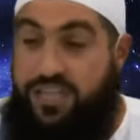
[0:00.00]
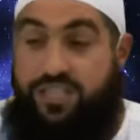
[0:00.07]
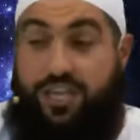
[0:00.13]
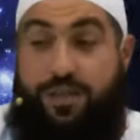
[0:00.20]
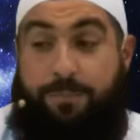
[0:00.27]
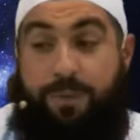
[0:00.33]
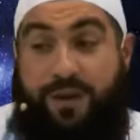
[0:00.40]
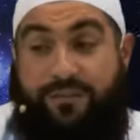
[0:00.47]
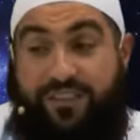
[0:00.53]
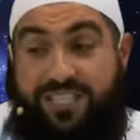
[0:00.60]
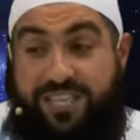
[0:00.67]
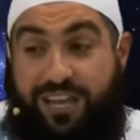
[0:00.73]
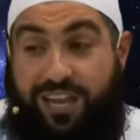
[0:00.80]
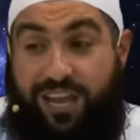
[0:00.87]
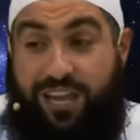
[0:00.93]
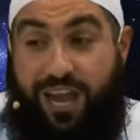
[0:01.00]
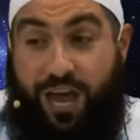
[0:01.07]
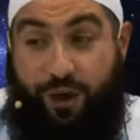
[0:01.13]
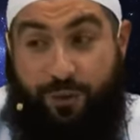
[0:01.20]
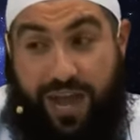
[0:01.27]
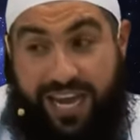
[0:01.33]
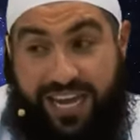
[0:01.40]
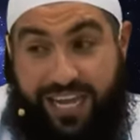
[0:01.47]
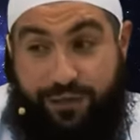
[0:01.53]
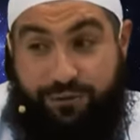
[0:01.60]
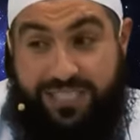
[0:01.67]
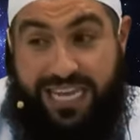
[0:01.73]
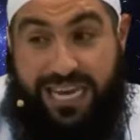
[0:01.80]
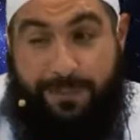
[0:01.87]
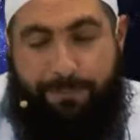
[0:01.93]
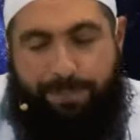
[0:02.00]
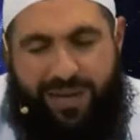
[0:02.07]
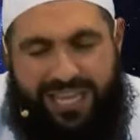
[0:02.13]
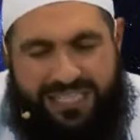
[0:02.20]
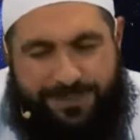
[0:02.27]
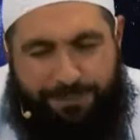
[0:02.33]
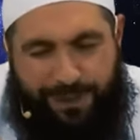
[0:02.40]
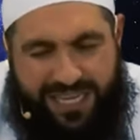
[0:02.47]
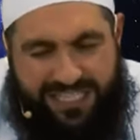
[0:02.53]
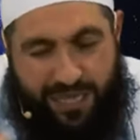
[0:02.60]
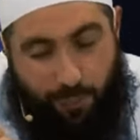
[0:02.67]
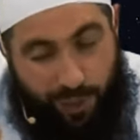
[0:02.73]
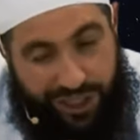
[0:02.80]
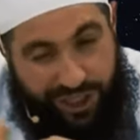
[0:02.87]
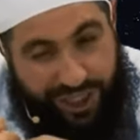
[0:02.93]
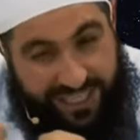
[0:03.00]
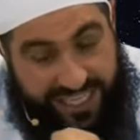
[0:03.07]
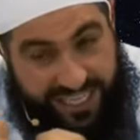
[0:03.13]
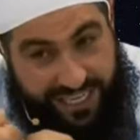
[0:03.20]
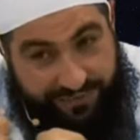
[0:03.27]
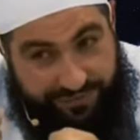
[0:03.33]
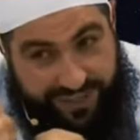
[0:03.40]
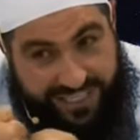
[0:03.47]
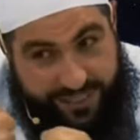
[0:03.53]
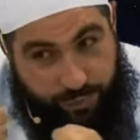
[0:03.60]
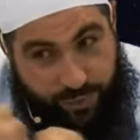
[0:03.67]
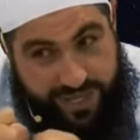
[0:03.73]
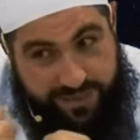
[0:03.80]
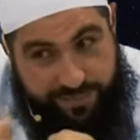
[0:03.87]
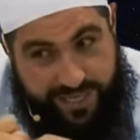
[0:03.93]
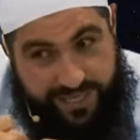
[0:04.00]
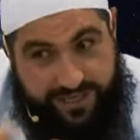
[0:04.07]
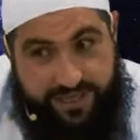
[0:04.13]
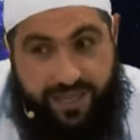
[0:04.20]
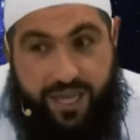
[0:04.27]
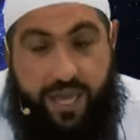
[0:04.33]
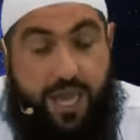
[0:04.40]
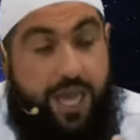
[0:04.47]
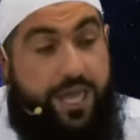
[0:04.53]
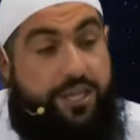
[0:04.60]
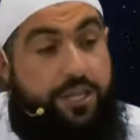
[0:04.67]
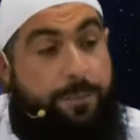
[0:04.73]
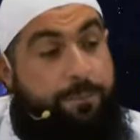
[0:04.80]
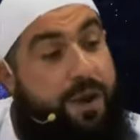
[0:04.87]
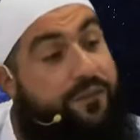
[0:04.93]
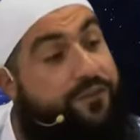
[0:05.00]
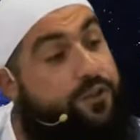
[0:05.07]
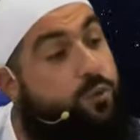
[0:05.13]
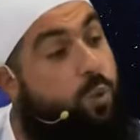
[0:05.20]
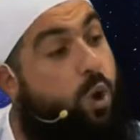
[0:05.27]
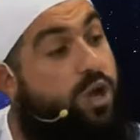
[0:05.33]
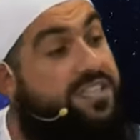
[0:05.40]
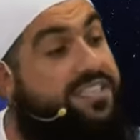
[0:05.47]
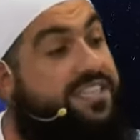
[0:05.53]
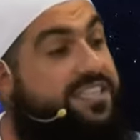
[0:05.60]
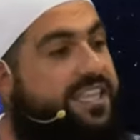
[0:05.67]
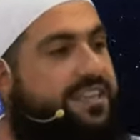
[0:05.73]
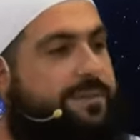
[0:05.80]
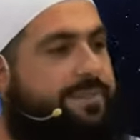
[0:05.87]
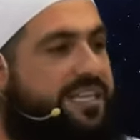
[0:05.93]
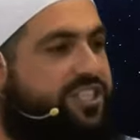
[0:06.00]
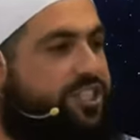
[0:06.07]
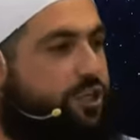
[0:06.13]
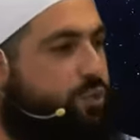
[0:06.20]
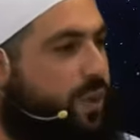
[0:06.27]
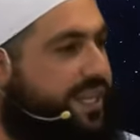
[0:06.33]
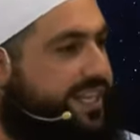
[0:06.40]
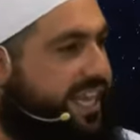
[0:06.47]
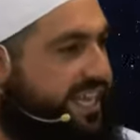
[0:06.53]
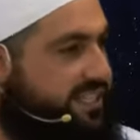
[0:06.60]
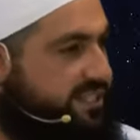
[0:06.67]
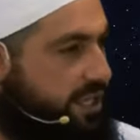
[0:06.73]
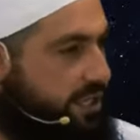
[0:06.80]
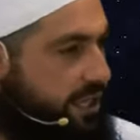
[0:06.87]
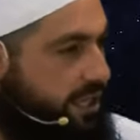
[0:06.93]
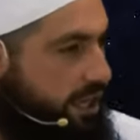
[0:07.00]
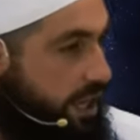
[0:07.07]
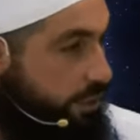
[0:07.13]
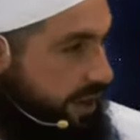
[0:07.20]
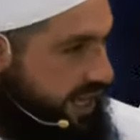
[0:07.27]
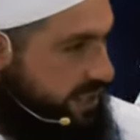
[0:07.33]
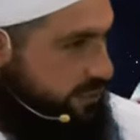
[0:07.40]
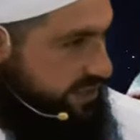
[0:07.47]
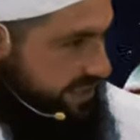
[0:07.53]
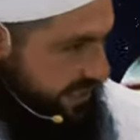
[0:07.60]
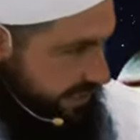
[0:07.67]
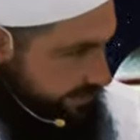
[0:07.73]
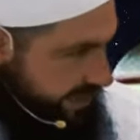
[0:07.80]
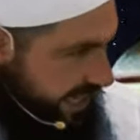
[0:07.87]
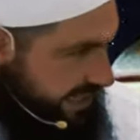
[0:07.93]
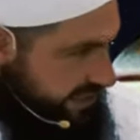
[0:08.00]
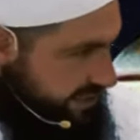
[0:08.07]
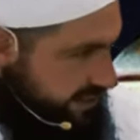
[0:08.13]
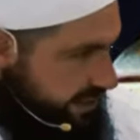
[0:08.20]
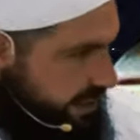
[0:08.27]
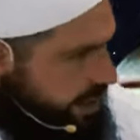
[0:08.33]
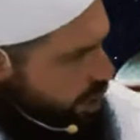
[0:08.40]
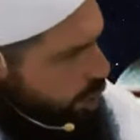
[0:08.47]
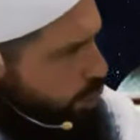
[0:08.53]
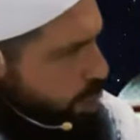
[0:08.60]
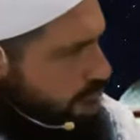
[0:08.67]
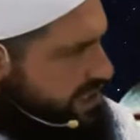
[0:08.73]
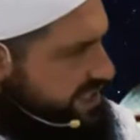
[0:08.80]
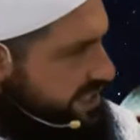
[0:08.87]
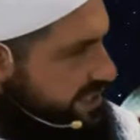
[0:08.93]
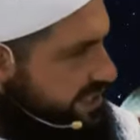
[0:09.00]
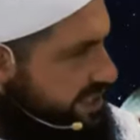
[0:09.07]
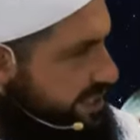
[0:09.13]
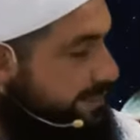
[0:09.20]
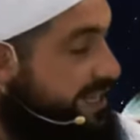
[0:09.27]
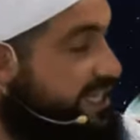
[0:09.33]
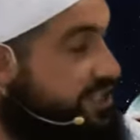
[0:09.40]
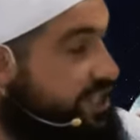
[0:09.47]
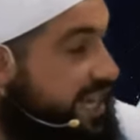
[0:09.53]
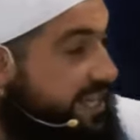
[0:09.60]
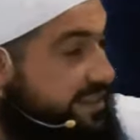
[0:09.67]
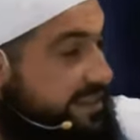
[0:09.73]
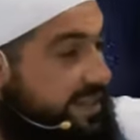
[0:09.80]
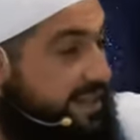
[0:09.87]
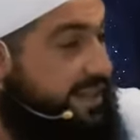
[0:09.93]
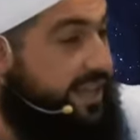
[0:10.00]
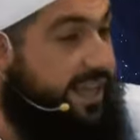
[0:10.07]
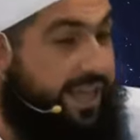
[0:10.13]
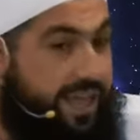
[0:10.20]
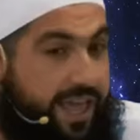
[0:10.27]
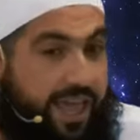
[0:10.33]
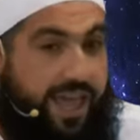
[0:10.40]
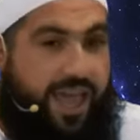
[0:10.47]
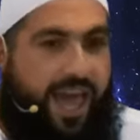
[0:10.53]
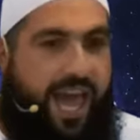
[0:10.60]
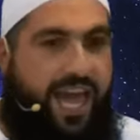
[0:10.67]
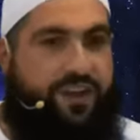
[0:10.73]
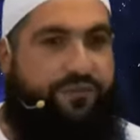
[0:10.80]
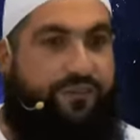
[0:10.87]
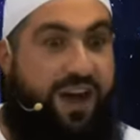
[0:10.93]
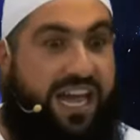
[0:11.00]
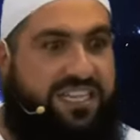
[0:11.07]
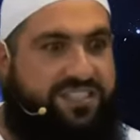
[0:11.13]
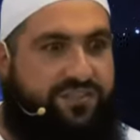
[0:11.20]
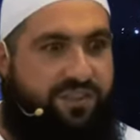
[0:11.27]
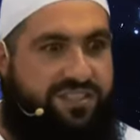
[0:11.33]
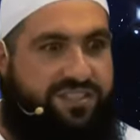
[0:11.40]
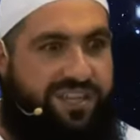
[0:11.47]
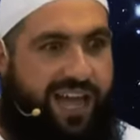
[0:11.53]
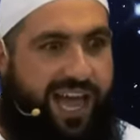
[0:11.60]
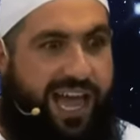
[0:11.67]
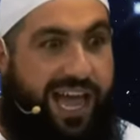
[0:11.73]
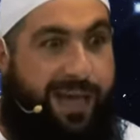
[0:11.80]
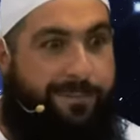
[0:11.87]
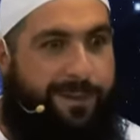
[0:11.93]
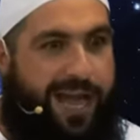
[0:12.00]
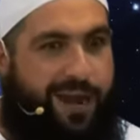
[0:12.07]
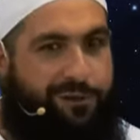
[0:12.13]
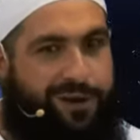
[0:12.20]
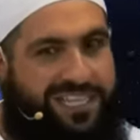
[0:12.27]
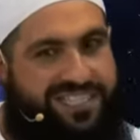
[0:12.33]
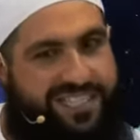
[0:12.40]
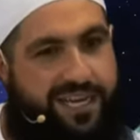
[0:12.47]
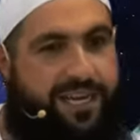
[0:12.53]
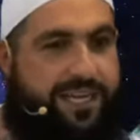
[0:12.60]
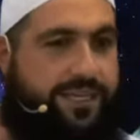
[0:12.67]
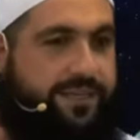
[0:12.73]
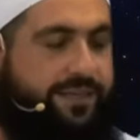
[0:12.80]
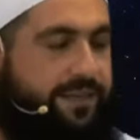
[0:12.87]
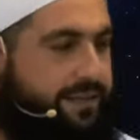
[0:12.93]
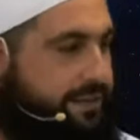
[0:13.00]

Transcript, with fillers: So the Prophet sallallahu alayhi wasallam, please, please, I want you to leave this with me. The Prophet walks into the masjid one day, sallallahu alayhi wasallam. Yes, walks into the masjid and finds the Sahaba wrestling.